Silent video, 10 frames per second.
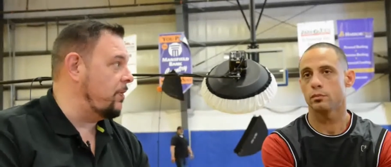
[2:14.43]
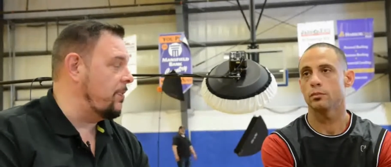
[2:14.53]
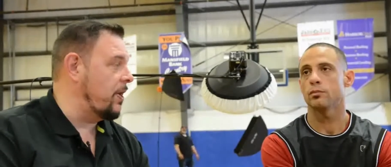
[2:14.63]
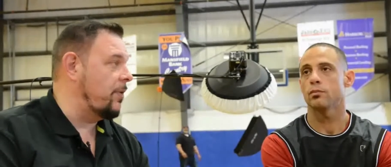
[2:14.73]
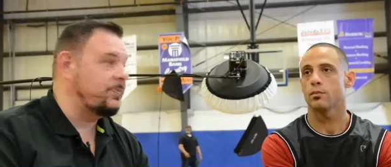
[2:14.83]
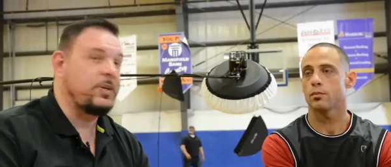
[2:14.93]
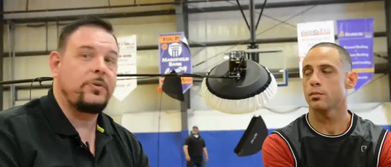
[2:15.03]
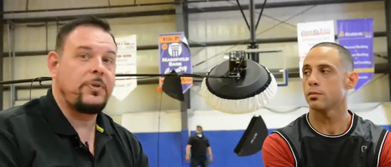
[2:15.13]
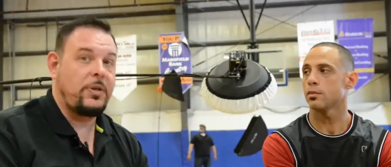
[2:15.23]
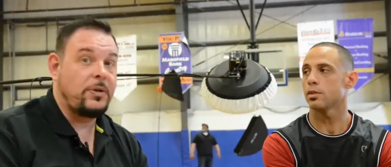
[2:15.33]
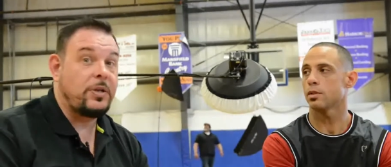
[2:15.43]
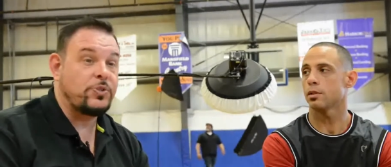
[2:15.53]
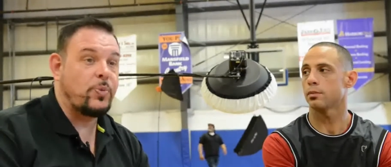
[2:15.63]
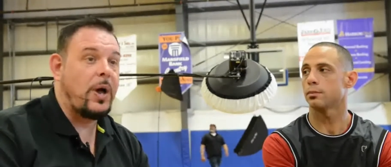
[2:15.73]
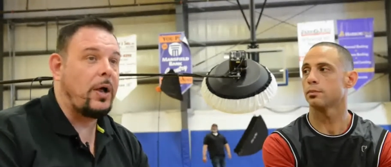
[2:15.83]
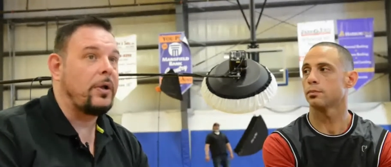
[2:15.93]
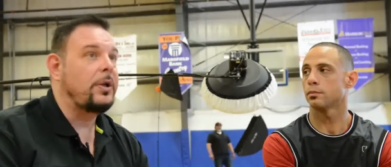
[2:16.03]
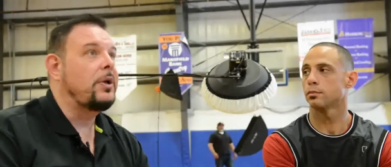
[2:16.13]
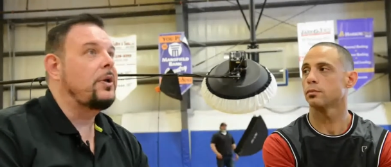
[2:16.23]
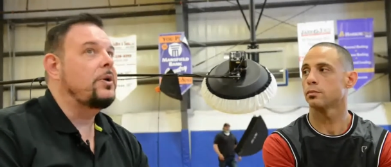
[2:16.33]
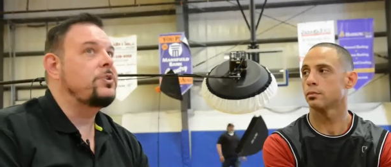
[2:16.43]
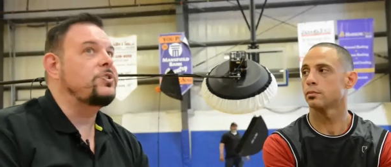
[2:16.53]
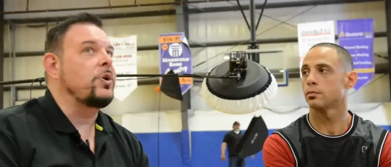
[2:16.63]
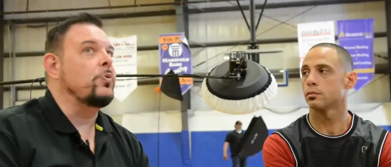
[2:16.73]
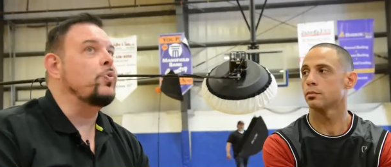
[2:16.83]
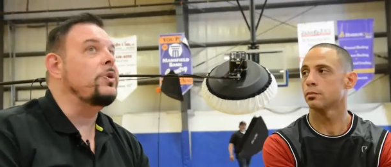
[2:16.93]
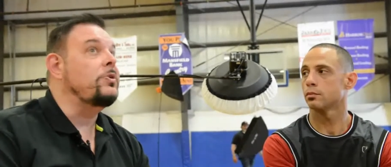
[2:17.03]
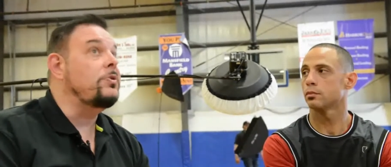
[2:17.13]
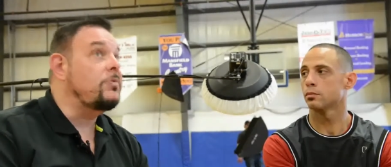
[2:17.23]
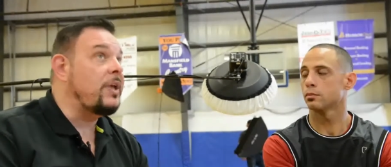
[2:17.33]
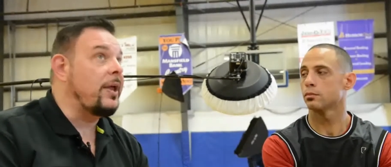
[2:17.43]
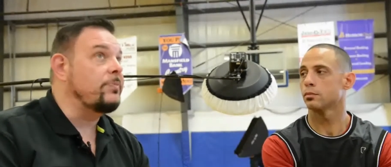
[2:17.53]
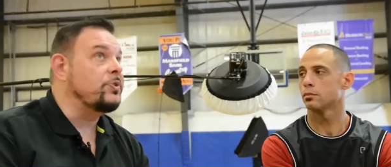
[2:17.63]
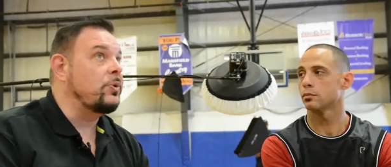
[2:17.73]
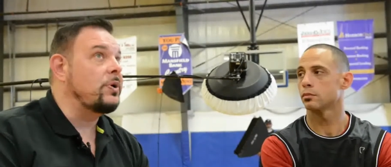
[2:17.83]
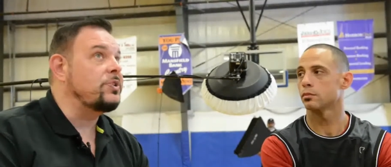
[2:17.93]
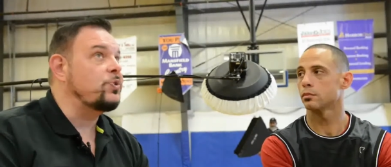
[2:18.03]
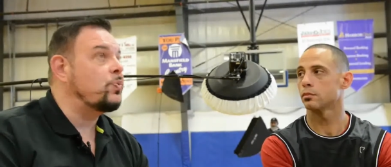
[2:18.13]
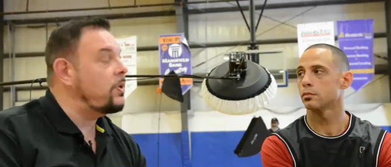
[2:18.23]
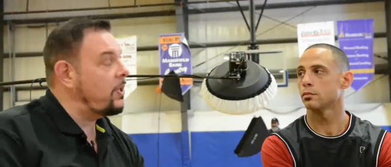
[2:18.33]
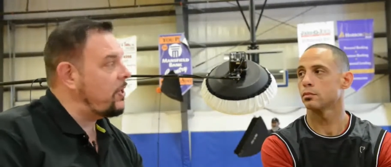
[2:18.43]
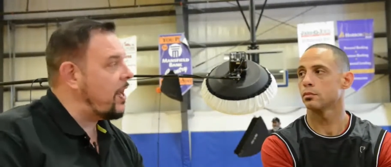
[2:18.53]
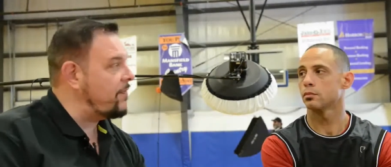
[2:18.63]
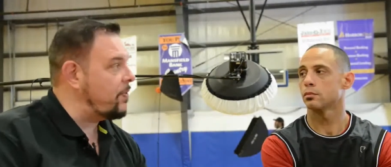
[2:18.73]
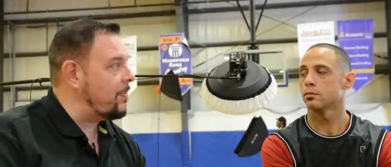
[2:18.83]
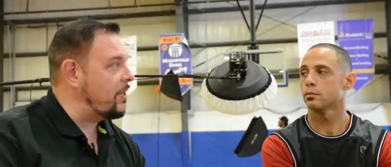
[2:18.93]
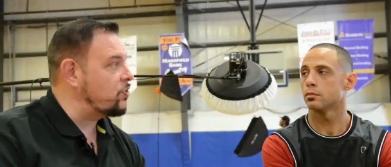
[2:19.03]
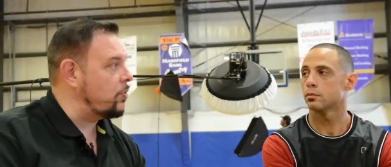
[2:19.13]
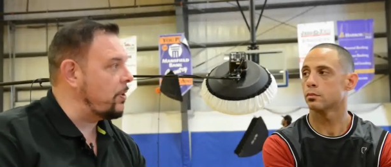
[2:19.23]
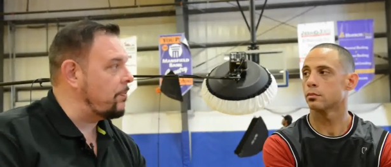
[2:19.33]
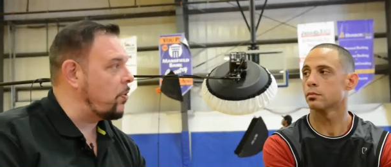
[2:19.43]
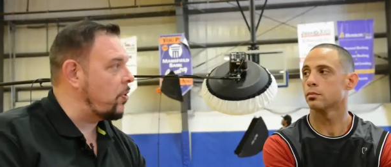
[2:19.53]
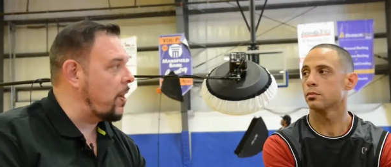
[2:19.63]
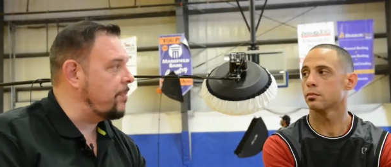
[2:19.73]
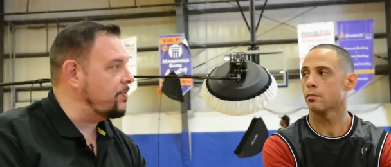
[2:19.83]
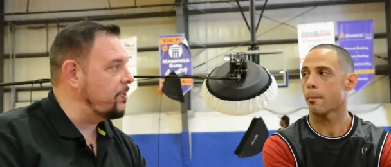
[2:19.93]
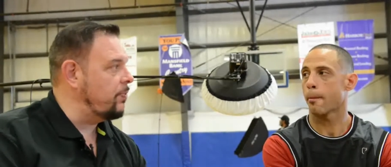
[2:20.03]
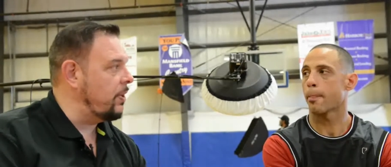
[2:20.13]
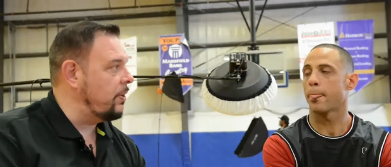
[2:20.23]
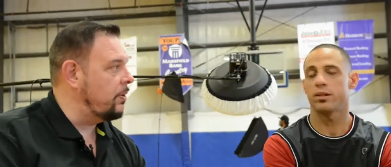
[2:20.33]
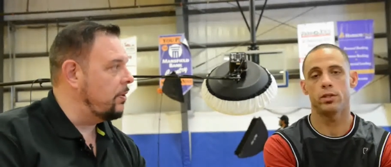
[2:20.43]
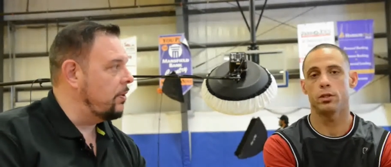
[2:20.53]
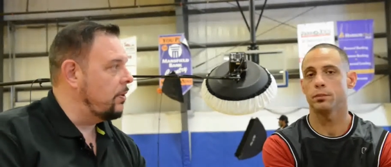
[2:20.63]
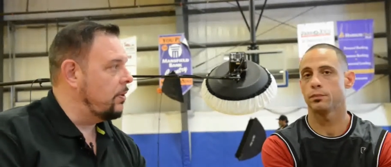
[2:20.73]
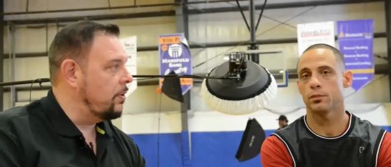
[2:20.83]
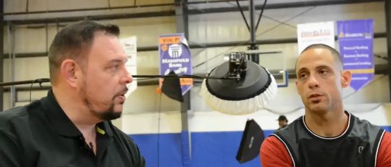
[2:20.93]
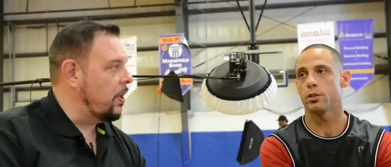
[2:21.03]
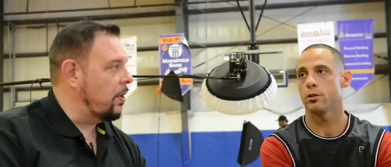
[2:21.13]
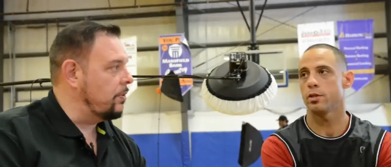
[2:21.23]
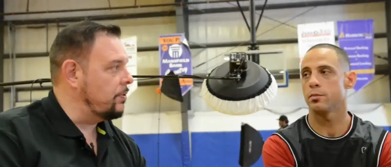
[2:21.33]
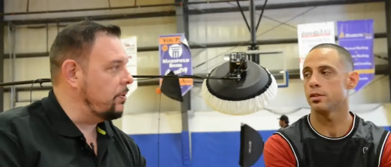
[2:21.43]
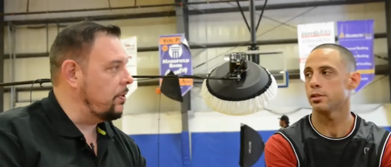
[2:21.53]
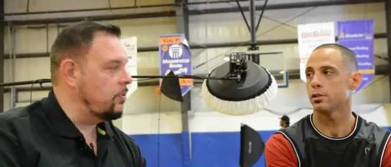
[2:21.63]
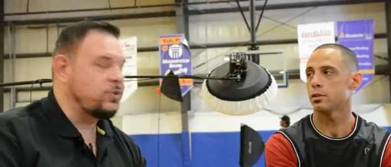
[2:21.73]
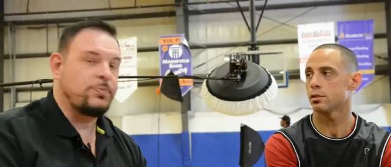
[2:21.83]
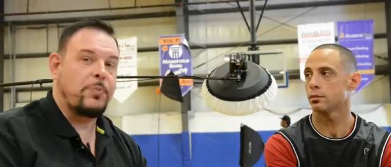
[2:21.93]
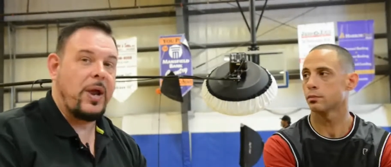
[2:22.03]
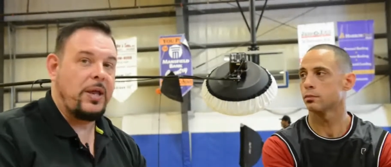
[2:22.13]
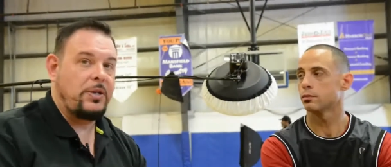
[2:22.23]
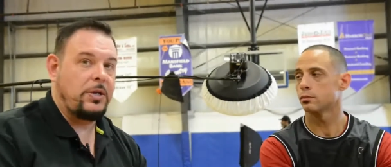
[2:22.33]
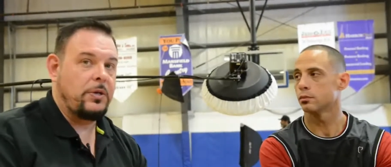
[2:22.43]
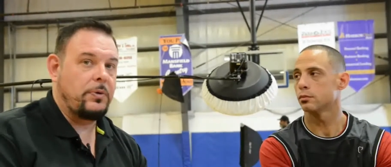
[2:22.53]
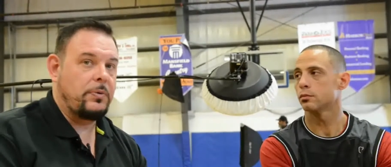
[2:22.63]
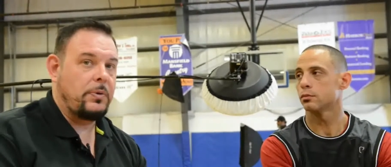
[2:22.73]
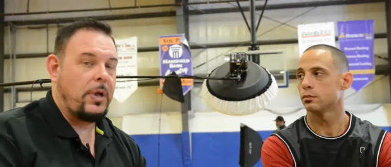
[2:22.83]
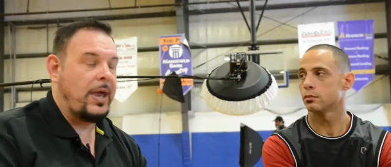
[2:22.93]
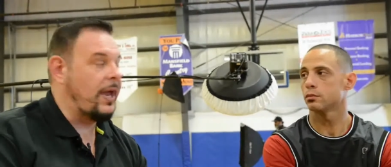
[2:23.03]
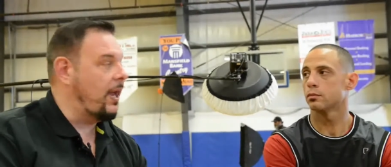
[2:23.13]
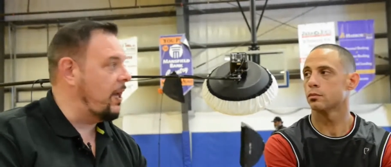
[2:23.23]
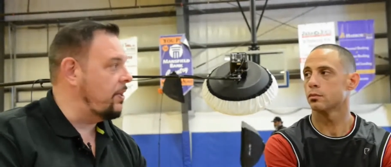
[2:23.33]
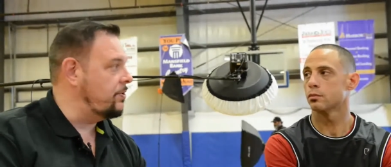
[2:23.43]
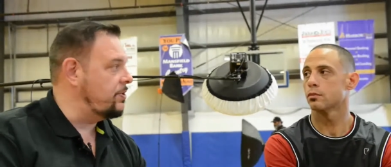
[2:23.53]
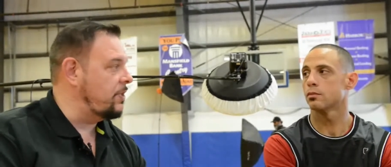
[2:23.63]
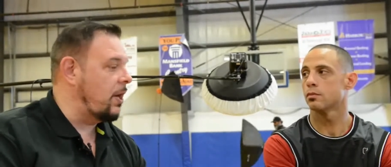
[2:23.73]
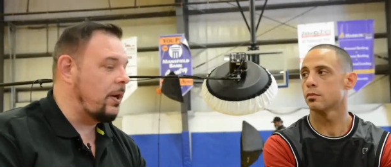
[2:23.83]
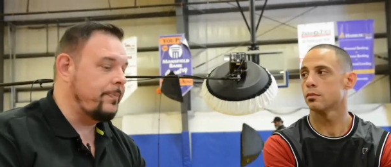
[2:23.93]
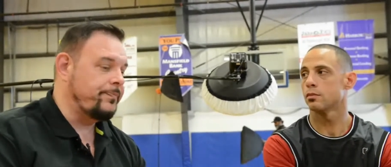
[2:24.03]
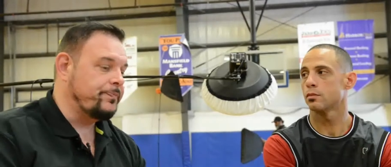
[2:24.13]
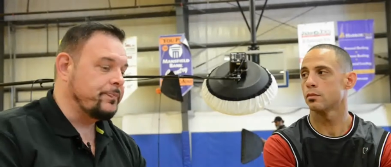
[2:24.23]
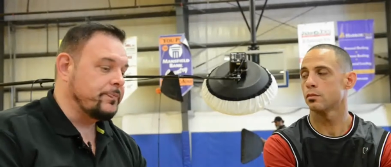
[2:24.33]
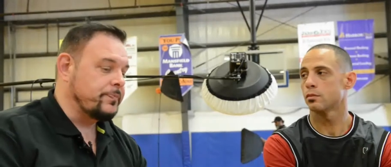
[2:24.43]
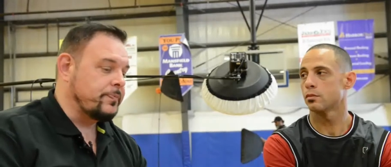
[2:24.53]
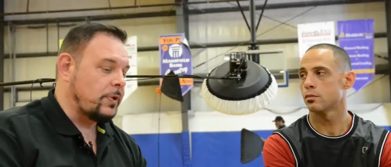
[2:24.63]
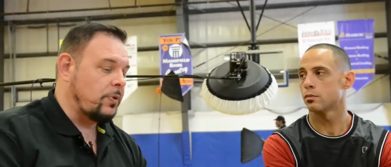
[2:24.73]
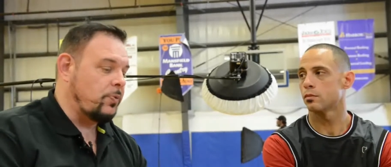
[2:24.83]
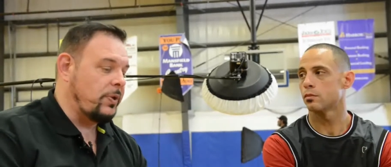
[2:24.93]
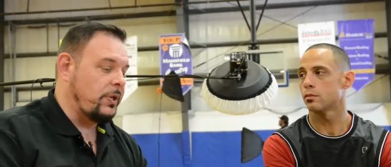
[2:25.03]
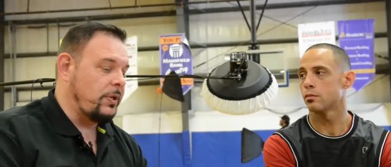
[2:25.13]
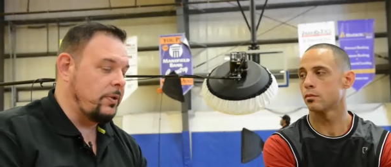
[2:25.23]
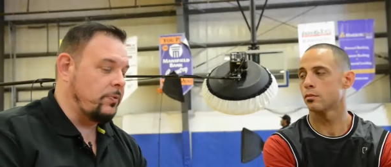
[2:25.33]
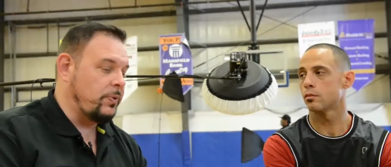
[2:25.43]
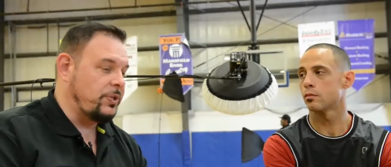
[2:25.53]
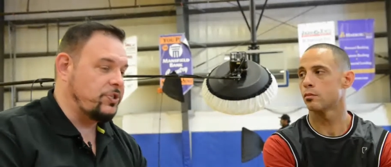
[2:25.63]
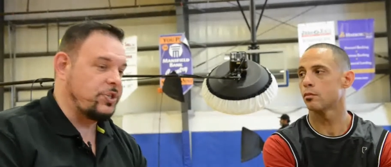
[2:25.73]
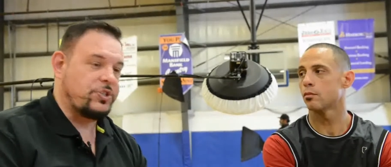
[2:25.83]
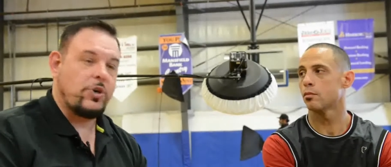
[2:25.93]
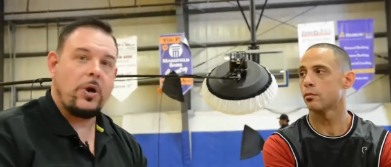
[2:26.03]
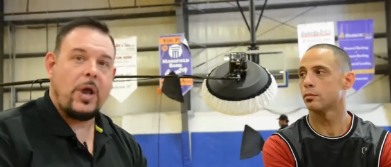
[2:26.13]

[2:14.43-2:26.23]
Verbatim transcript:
Speaker 1: to be helped as well. So when you came to us, we didn't have the mentoring program, did we?
Speaker 2: No. No.
Speaker 1: It was brand new, and uh, we we just started